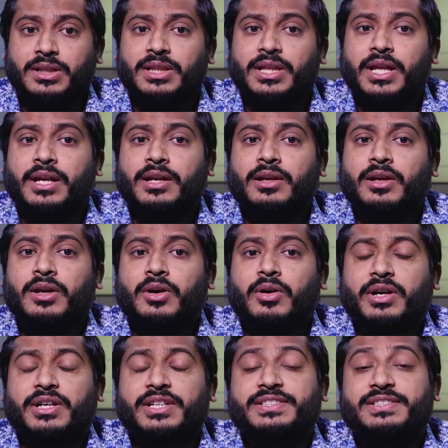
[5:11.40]
Then
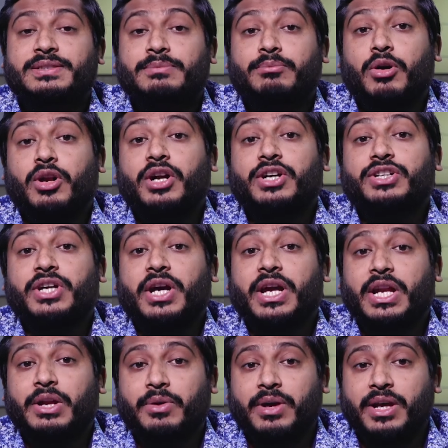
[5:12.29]
what is
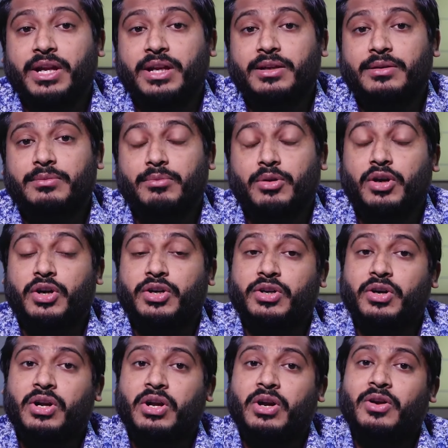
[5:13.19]
volatile oil?
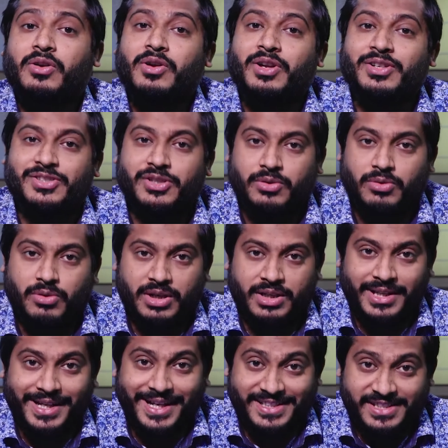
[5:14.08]
Volatile oil is
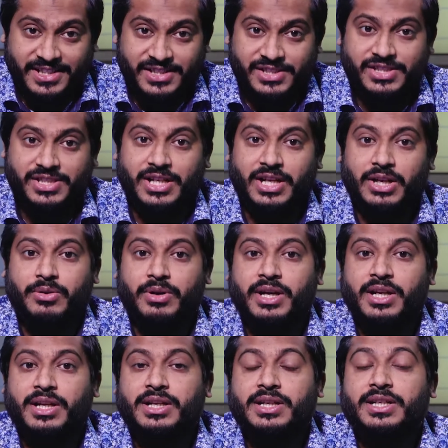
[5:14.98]
called the essential
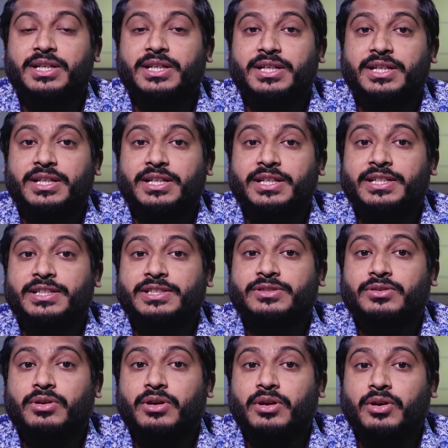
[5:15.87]
oil. It
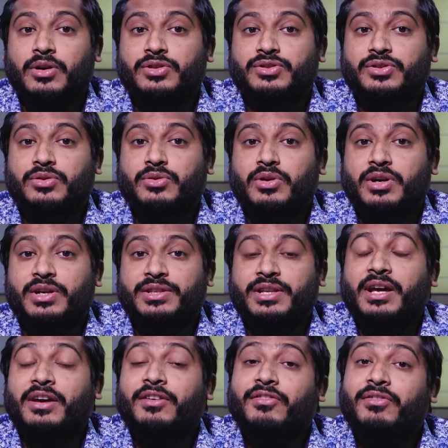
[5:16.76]
is also called
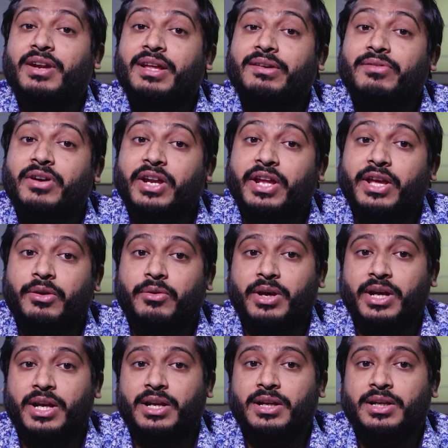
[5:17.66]
the flavoring
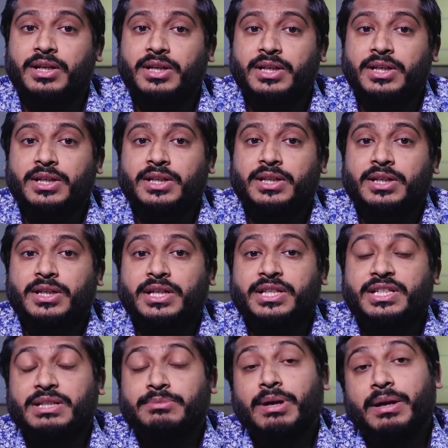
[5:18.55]
oil.
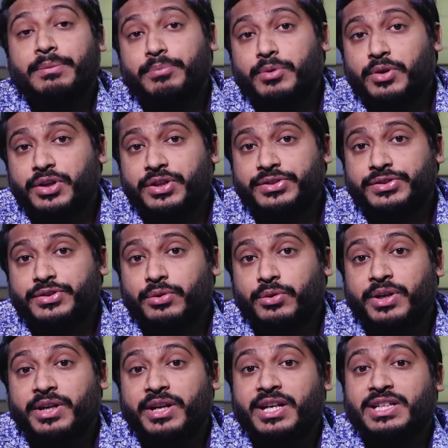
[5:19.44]
It evaporates
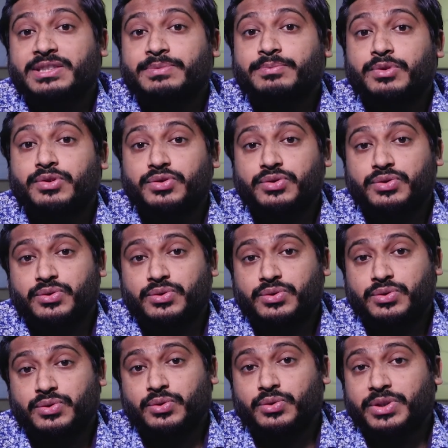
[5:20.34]
when exposed
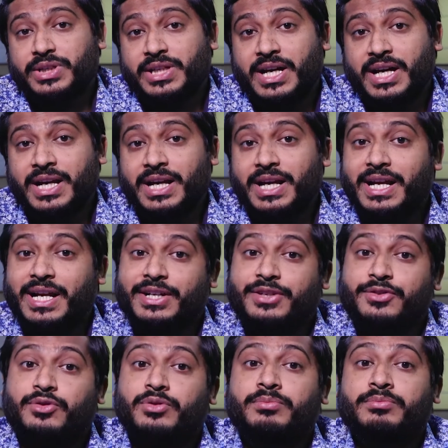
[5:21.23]
to air
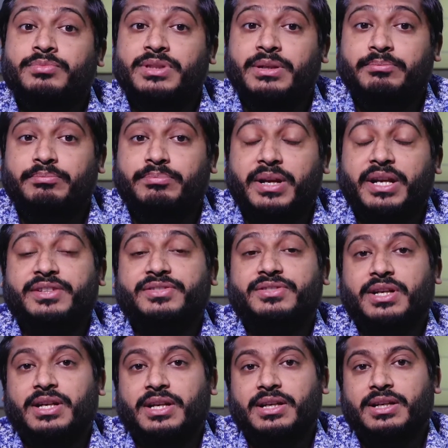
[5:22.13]
at room
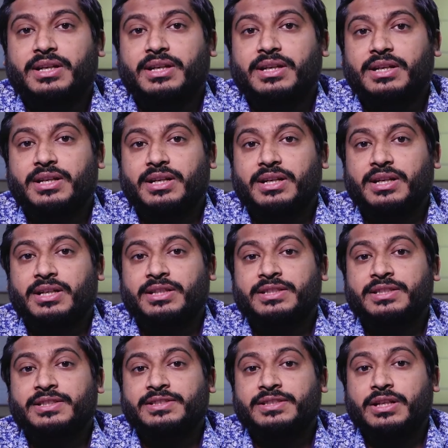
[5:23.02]
temperature.
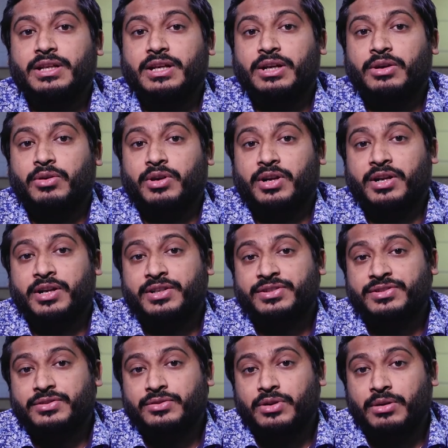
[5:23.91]
It is
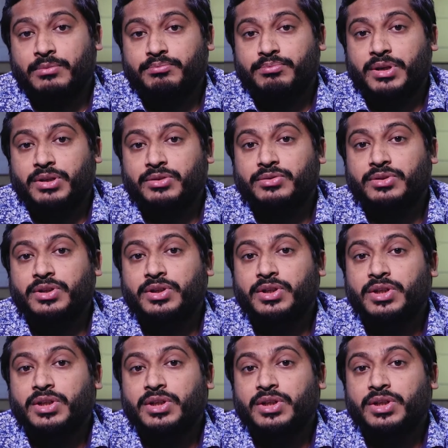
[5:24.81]
odorous compound.